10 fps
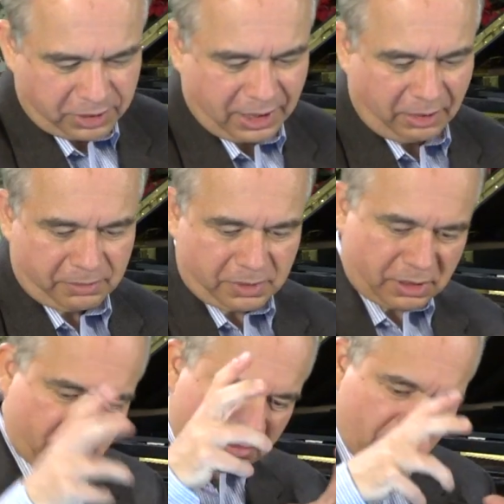
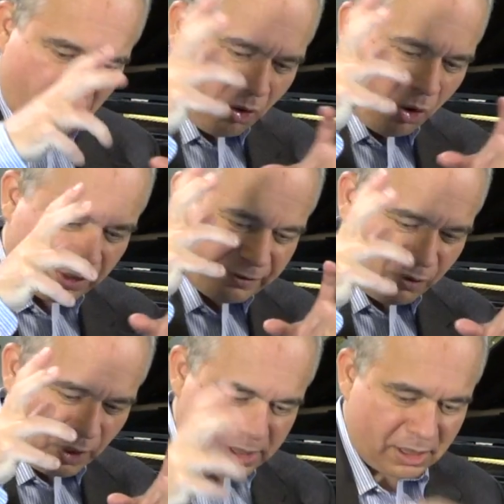sounds, all the
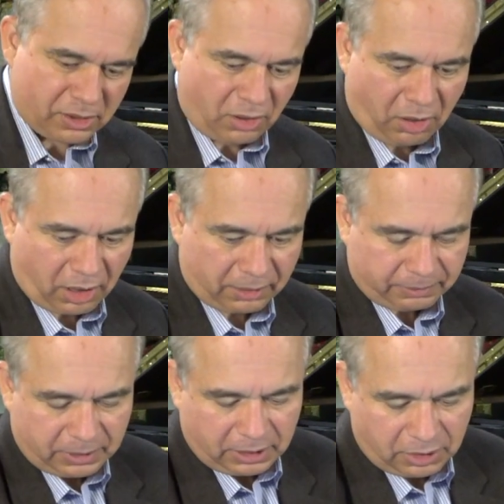voices are
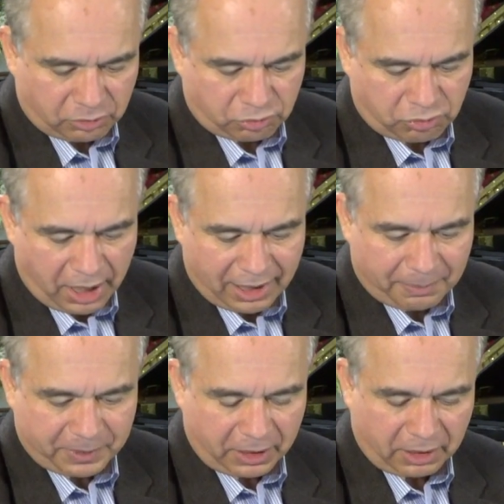right
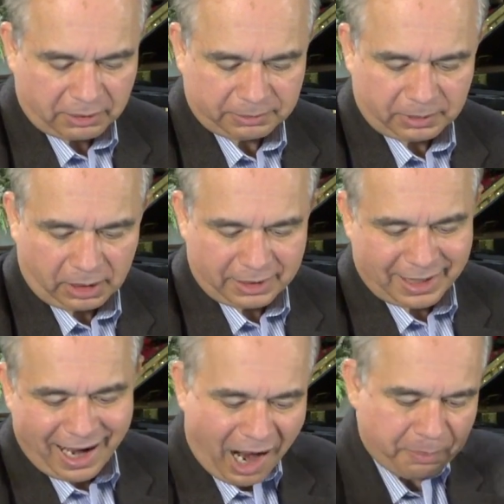up there on the
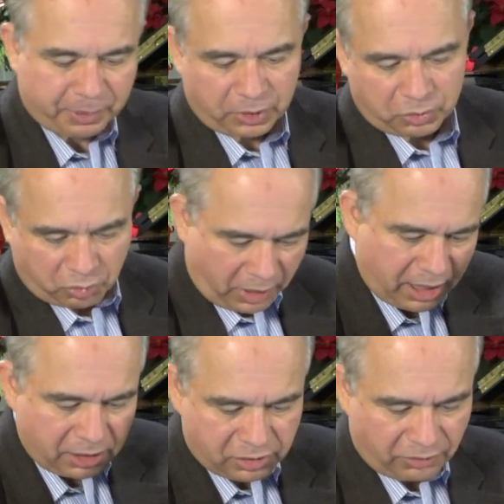upper
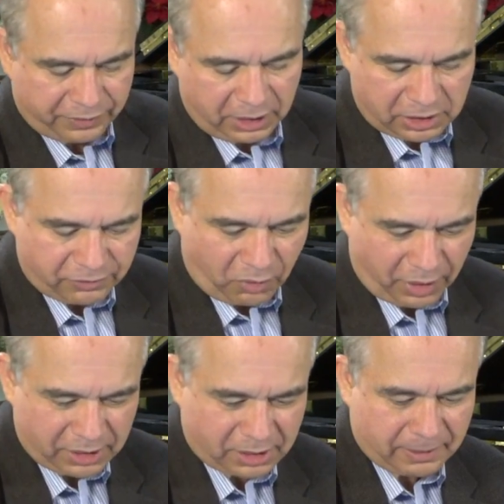range of each
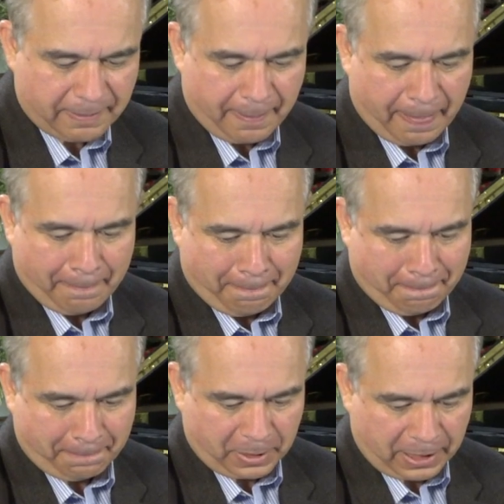voice.
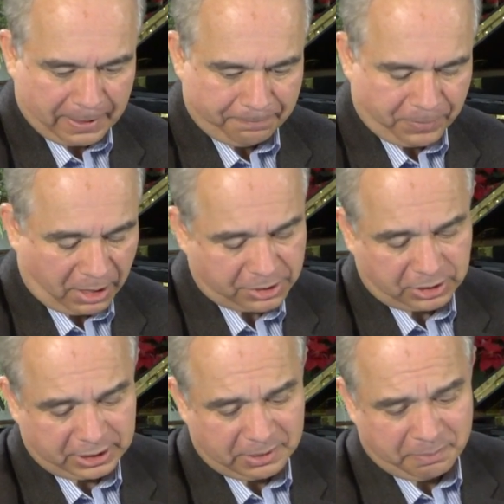Okay,
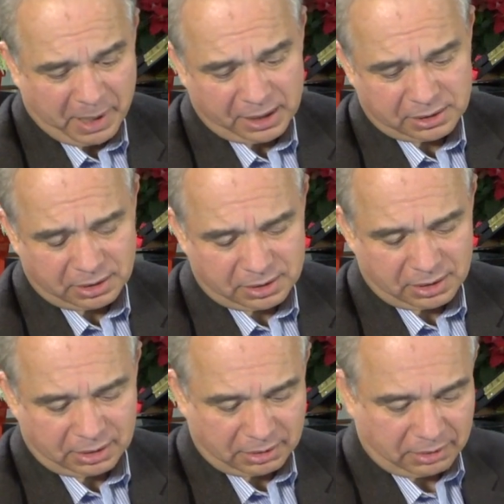actually the bass, it's
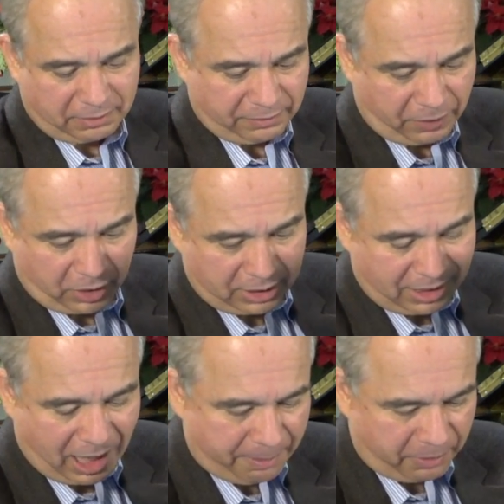at the very
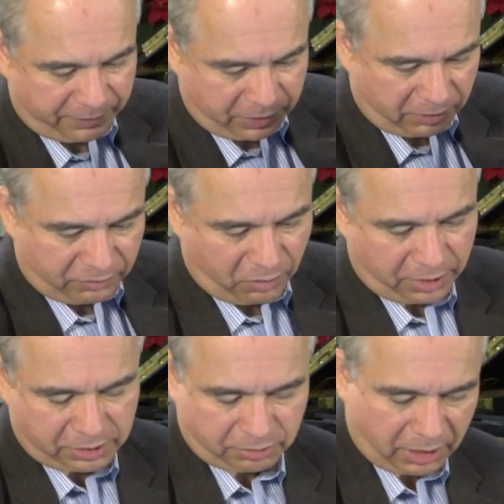top of their
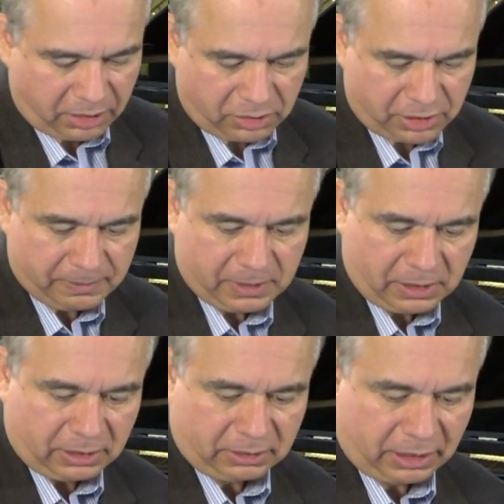voice range,
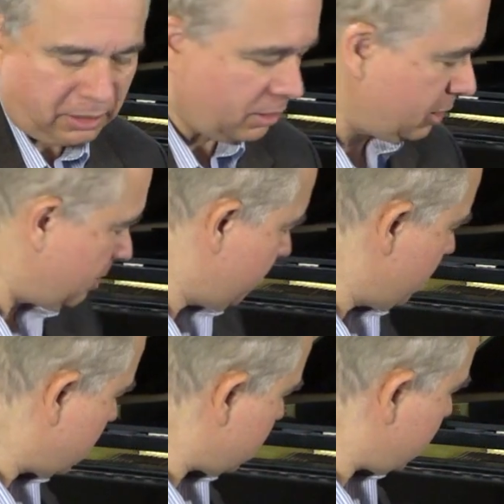right, on the
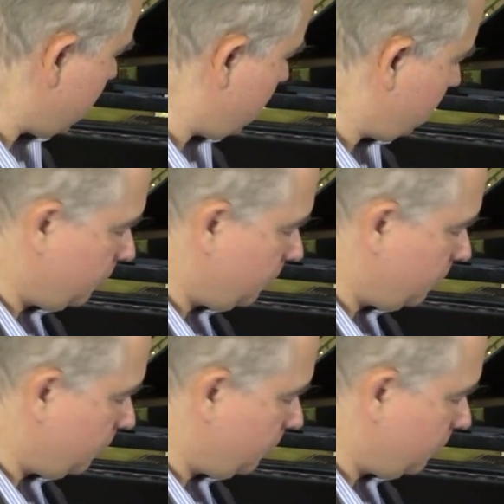middle C.